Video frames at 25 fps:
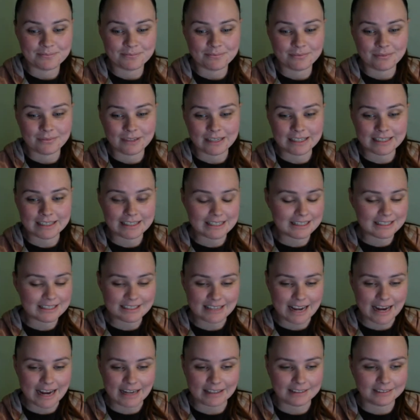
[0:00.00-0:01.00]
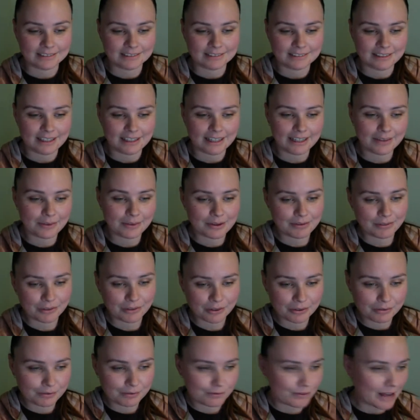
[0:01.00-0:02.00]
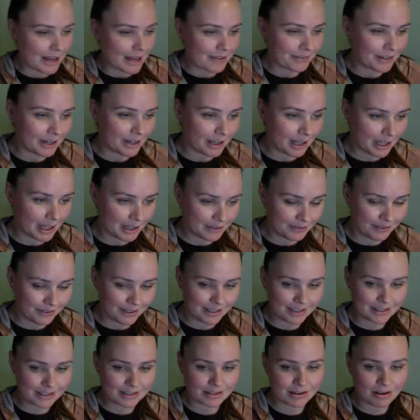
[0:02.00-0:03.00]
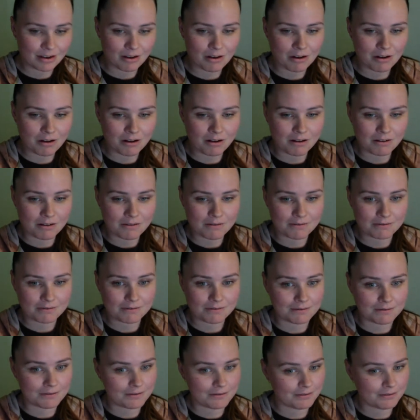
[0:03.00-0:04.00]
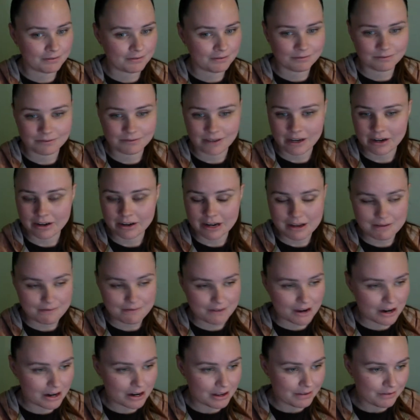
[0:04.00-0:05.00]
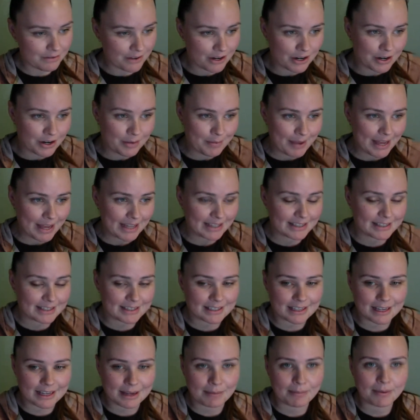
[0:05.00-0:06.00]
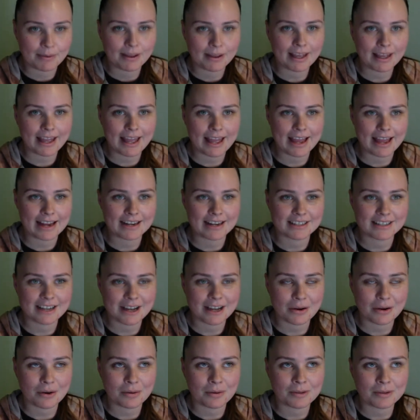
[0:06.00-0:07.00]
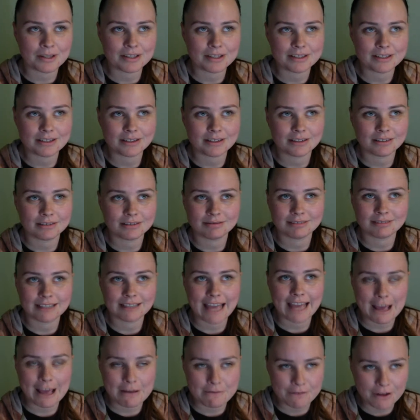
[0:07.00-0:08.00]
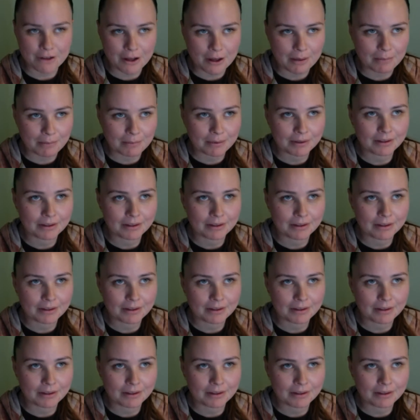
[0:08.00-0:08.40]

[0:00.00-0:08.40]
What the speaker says: It's insane. Like we've gone 5.5 years of very, very, very bad sleep, and I almost gave up